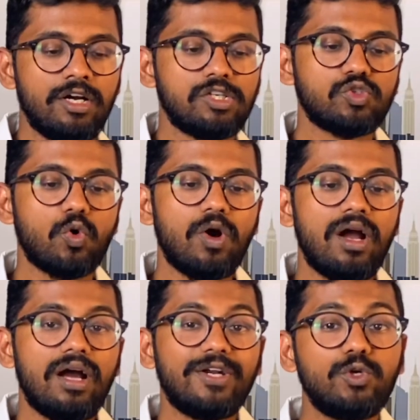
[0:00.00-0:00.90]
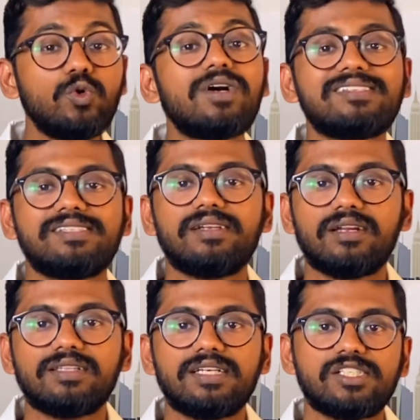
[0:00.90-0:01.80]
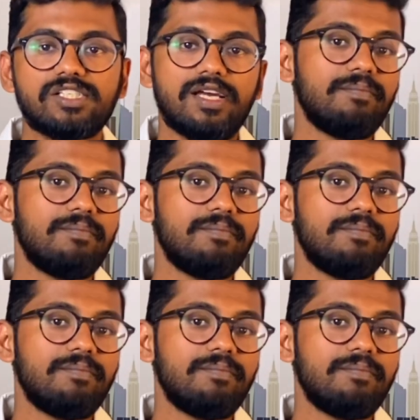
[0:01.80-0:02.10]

So do consider this